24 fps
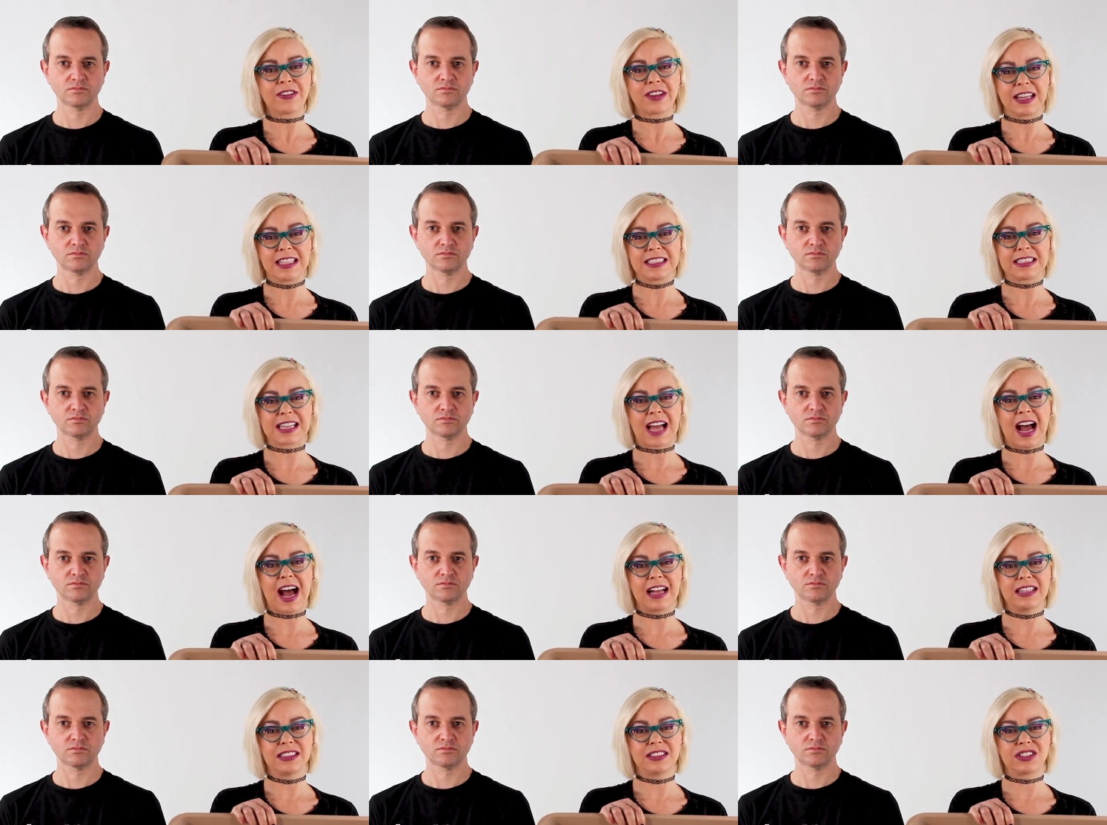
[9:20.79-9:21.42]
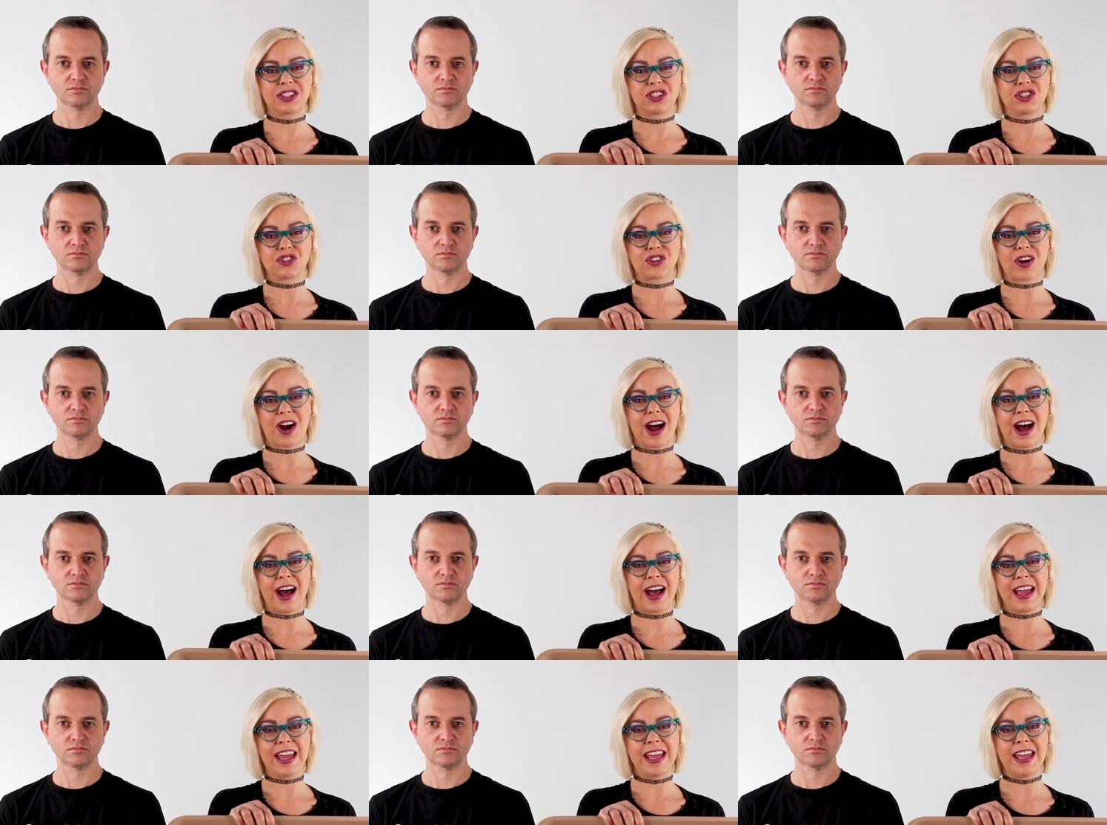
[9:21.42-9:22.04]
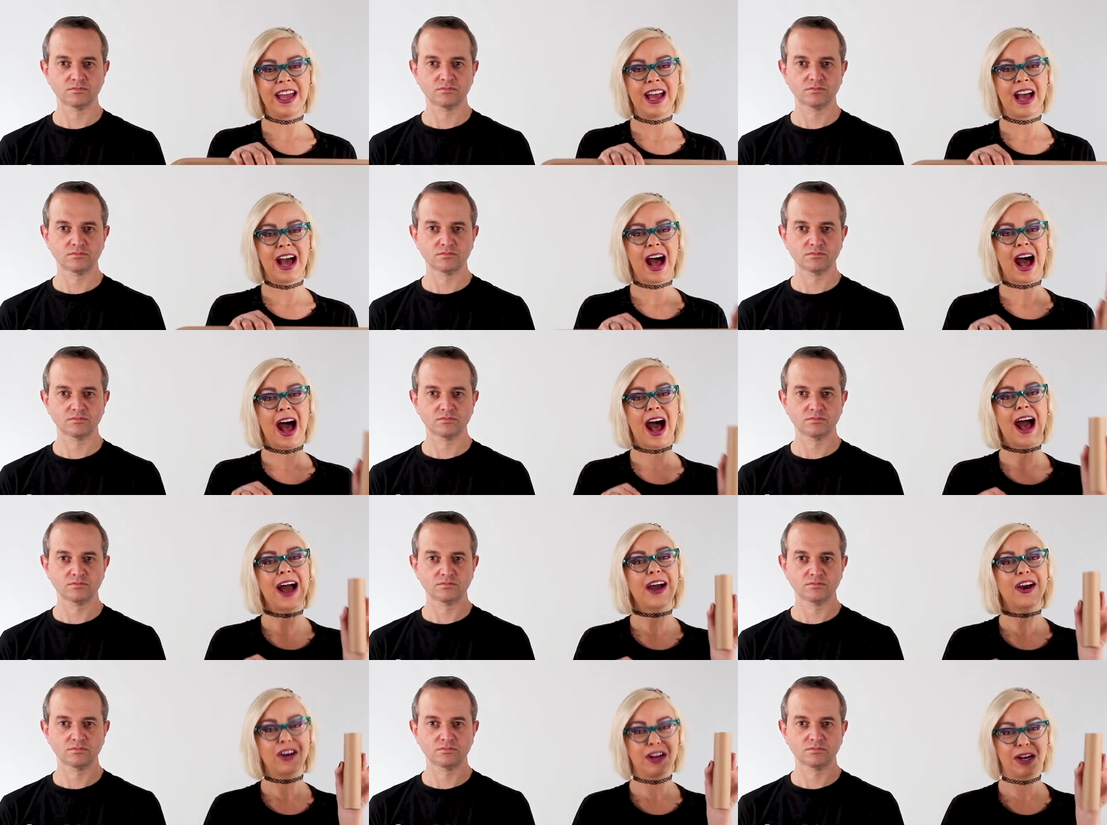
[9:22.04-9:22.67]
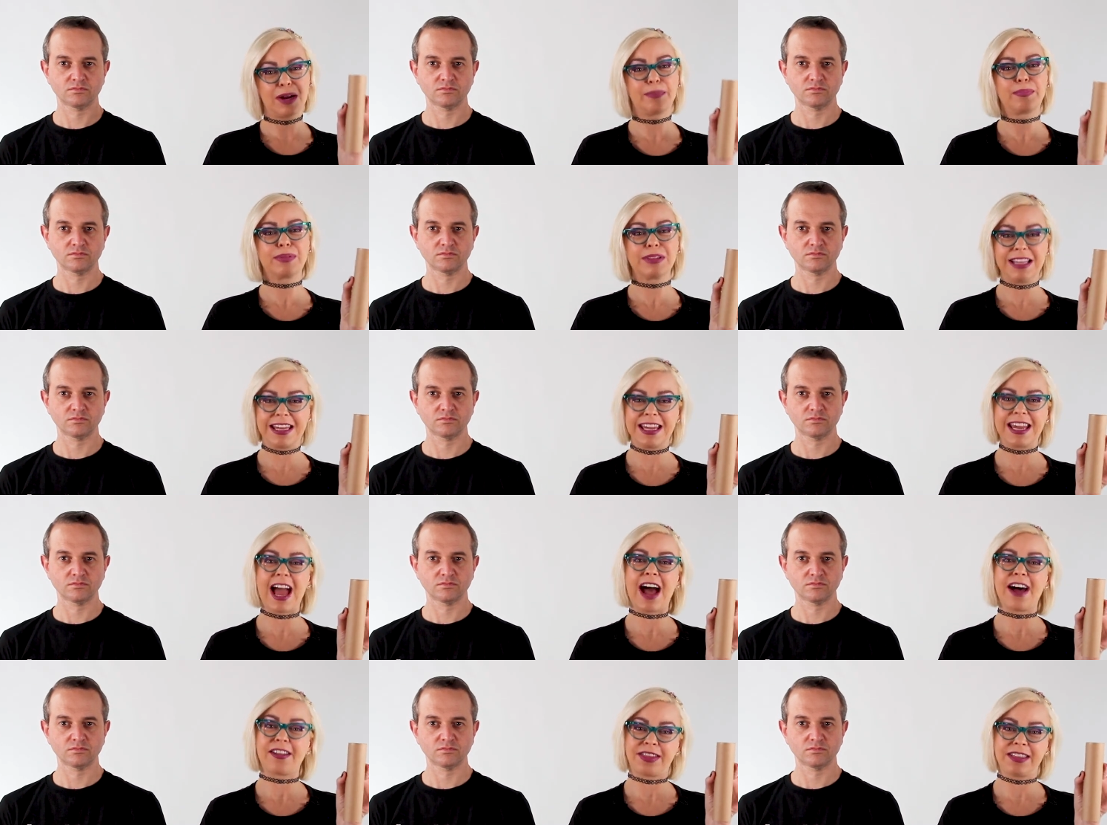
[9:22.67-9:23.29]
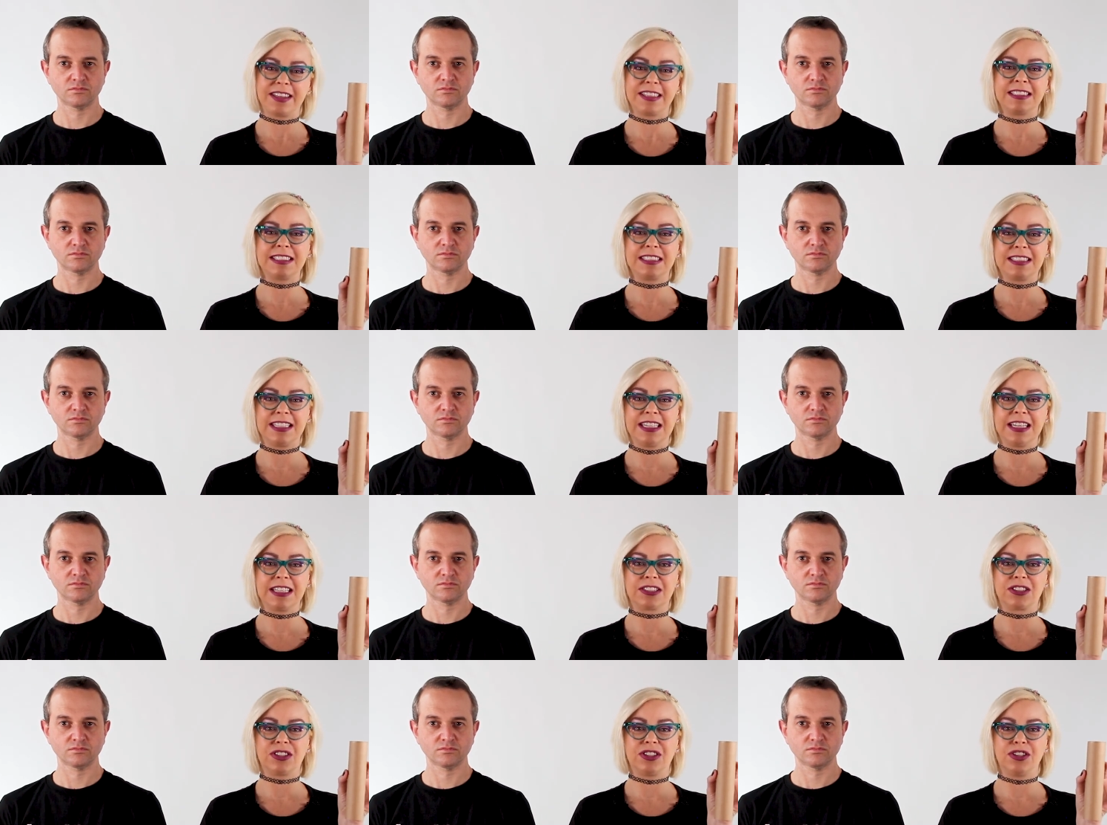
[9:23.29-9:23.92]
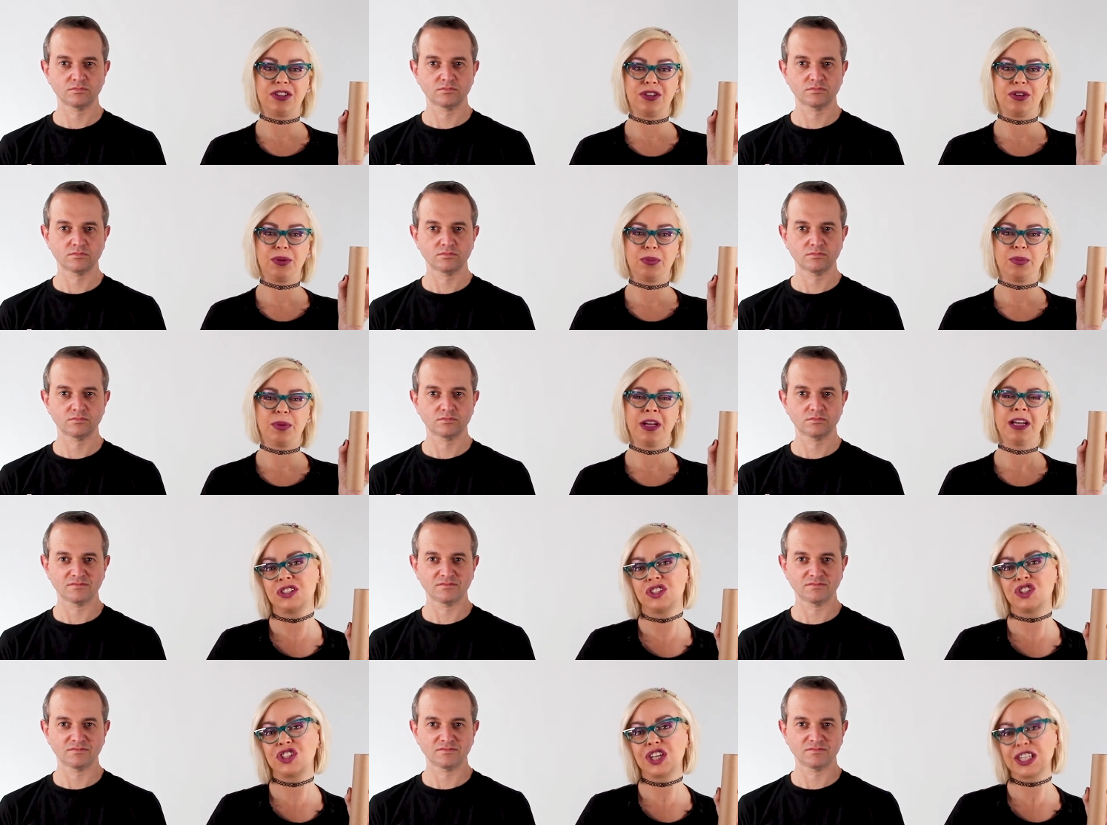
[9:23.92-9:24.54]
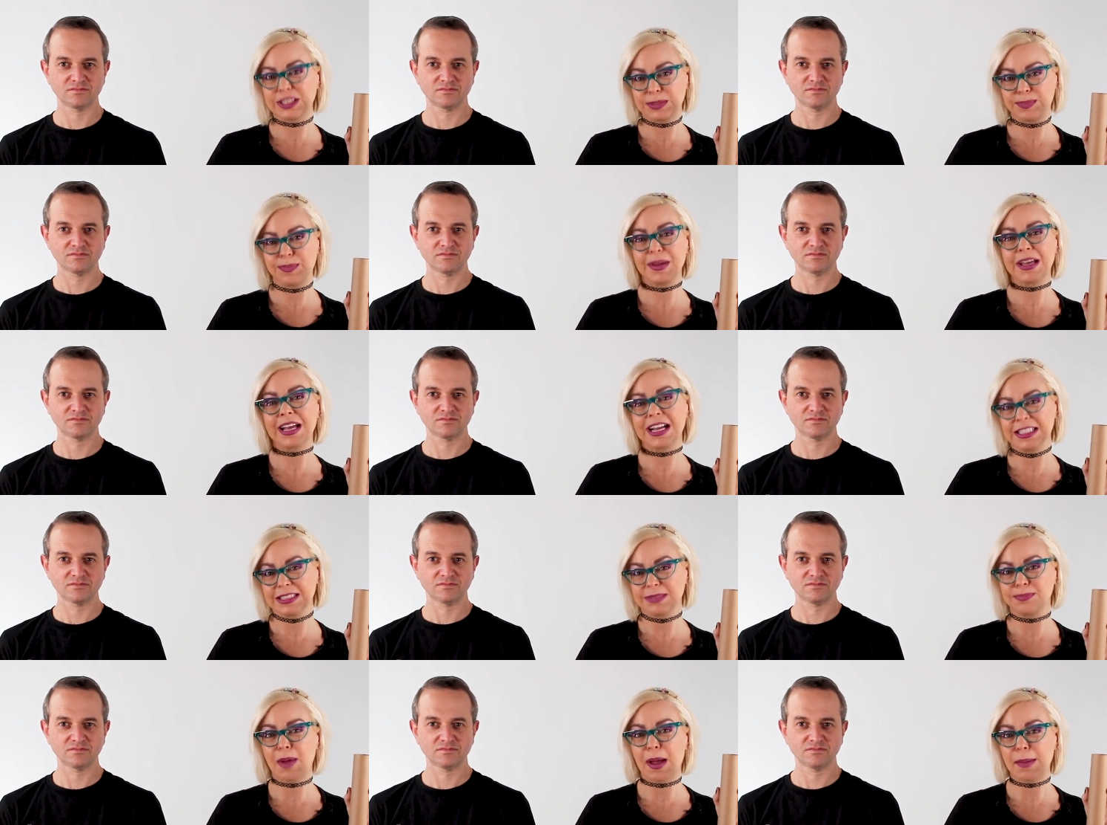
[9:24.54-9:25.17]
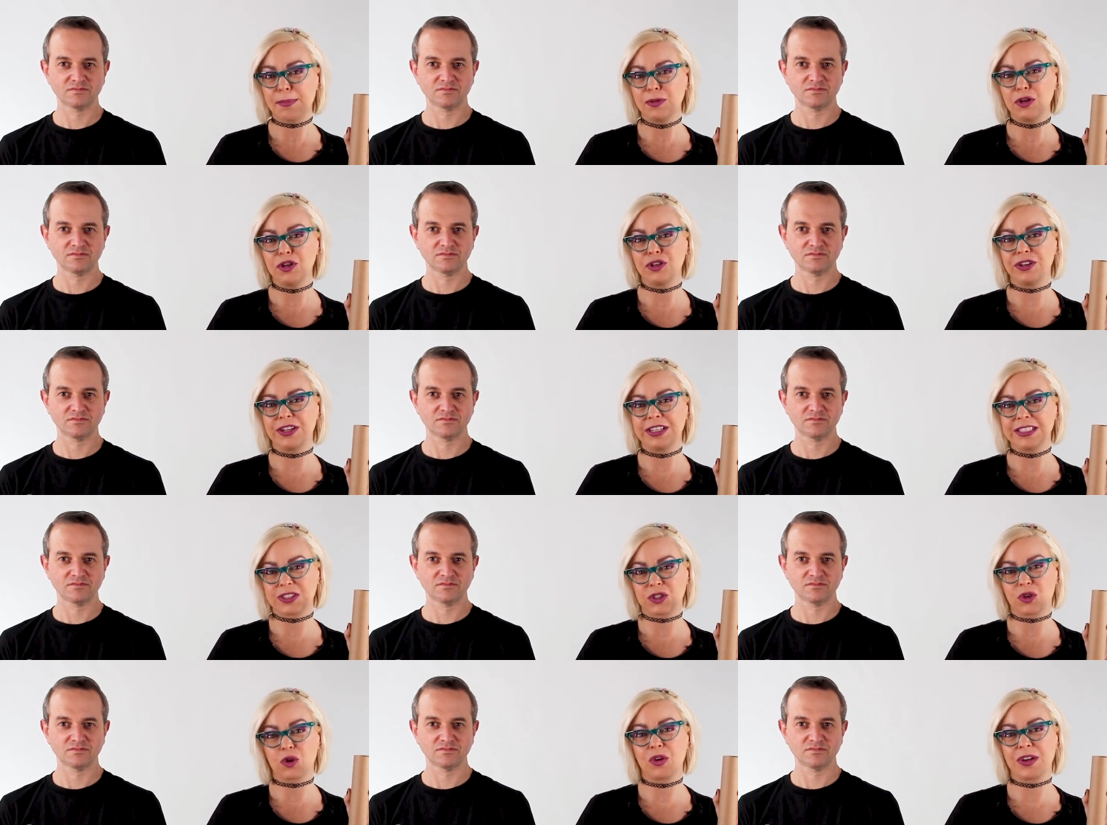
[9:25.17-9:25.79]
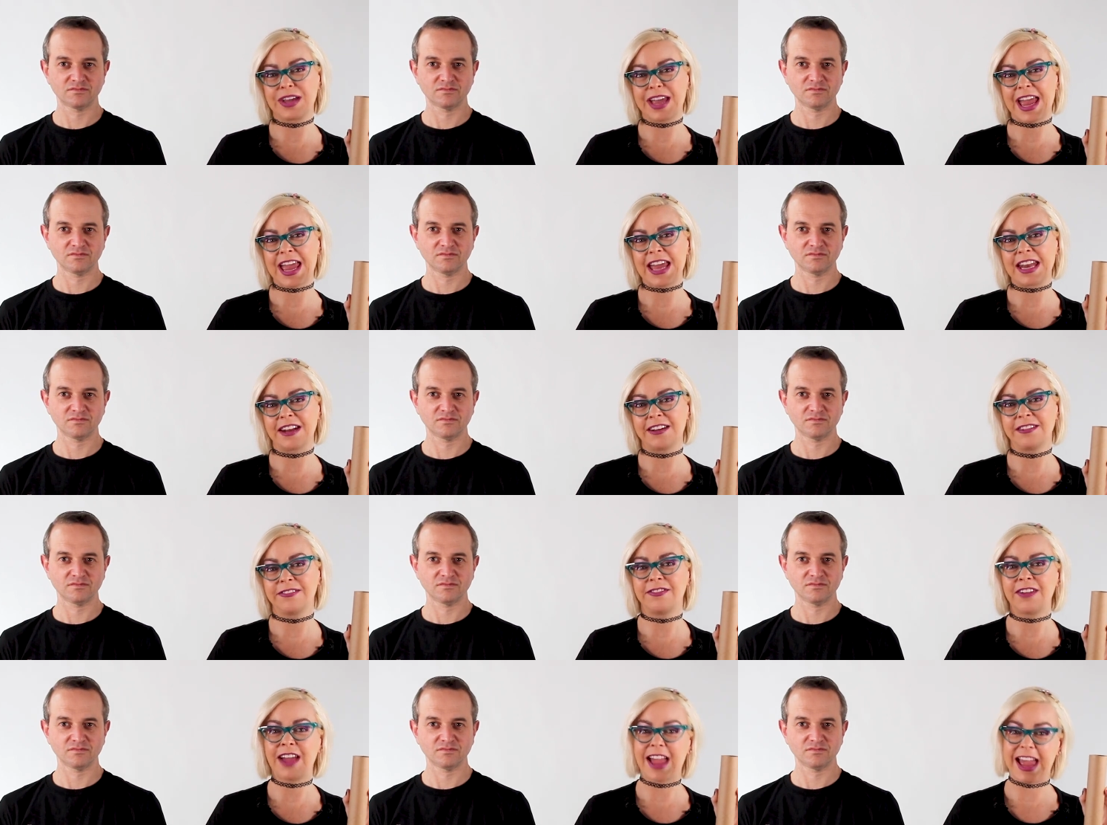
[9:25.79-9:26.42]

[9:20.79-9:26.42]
Speaker 1: for this cotton to dry, I'm gonna bling out this tick tube just because my mood is creative